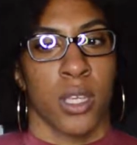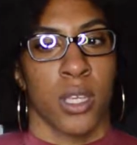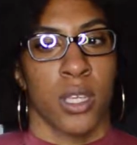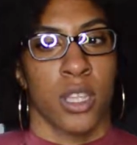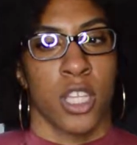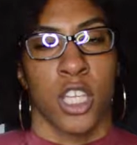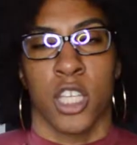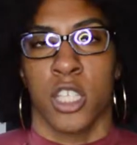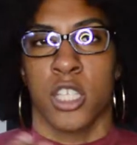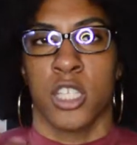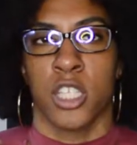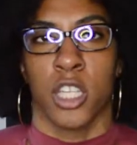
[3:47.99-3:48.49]

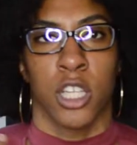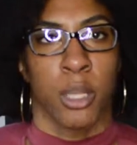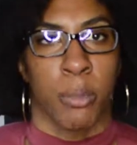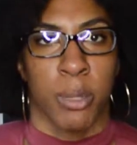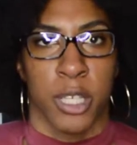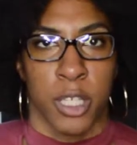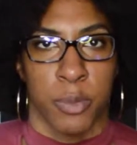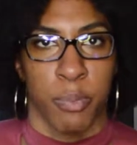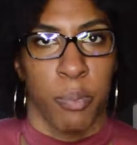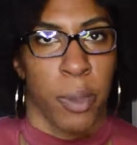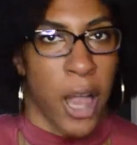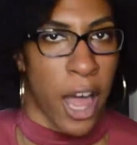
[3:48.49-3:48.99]
the
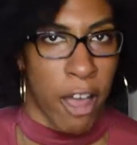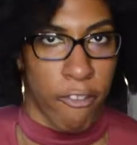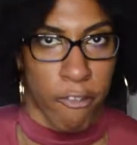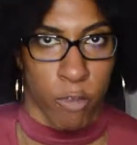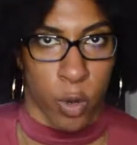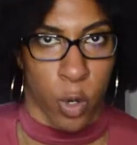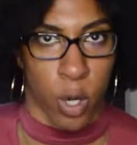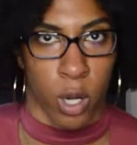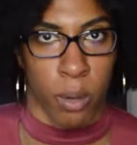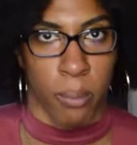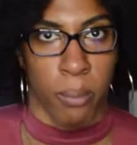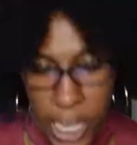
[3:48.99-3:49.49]
syllabus
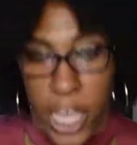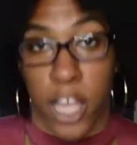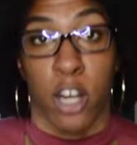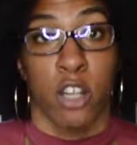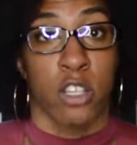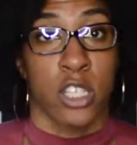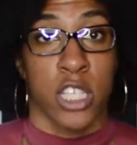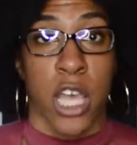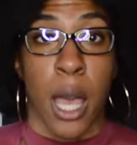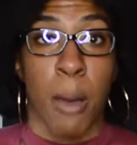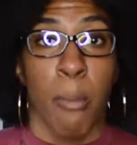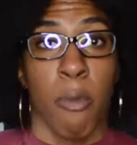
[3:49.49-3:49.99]
platform. And
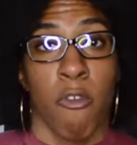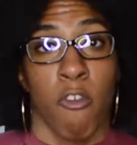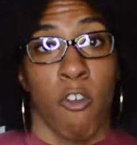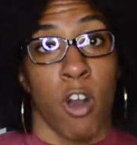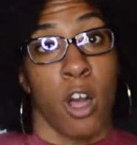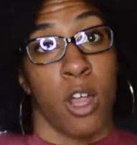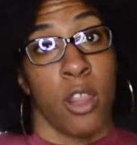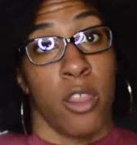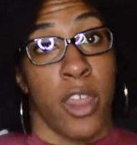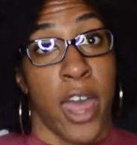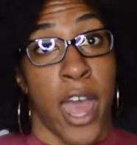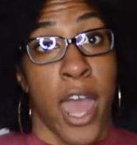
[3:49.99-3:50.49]
on top of
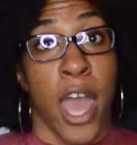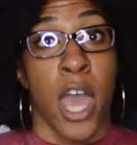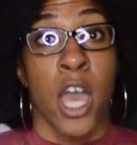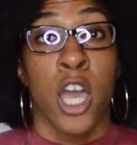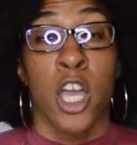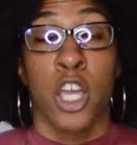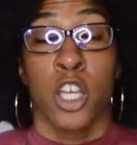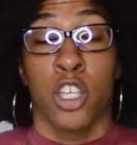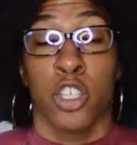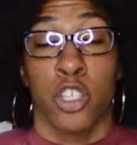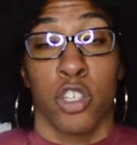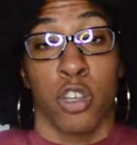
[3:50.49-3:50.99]
all that,
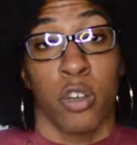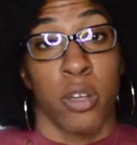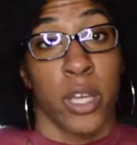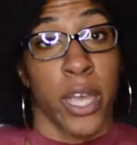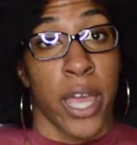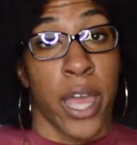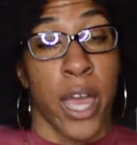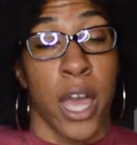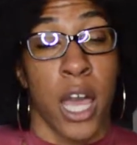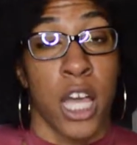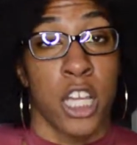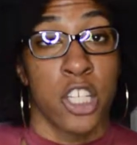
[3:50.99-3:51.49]
you'll
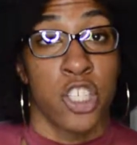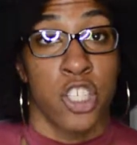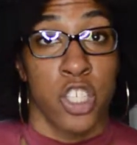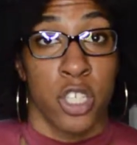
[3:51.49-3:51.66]
get